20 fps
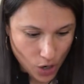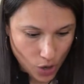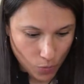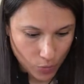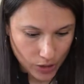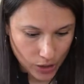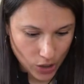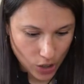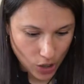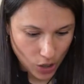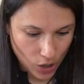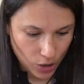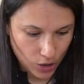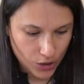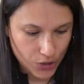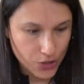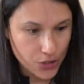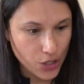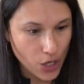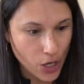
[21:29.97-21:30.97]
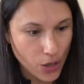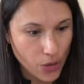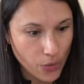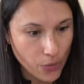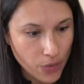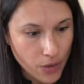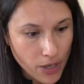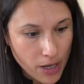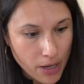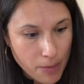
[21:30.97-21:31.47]
will
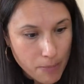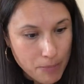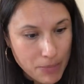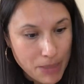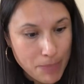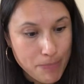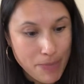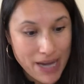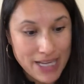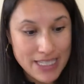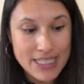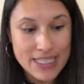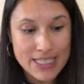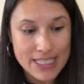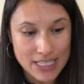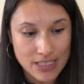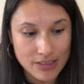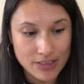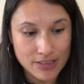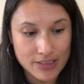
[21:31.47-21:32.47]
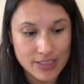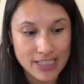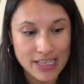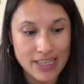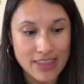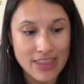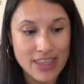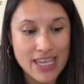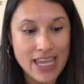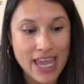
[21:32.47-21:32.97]
also be best skilled
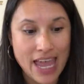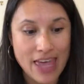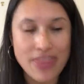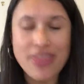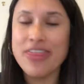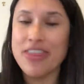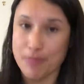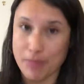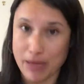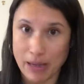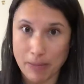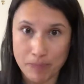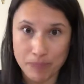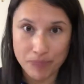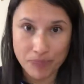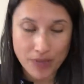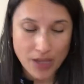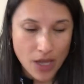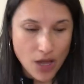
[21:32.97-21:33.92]
in the enthymeme